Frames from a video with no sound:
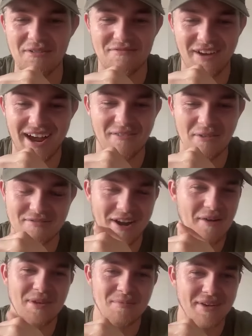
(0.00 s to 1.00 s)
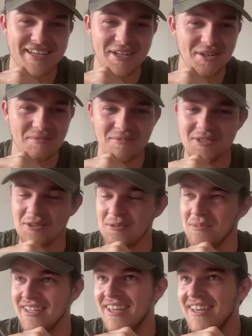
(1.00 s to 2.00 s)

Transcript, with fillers: without without me meaning them to be it's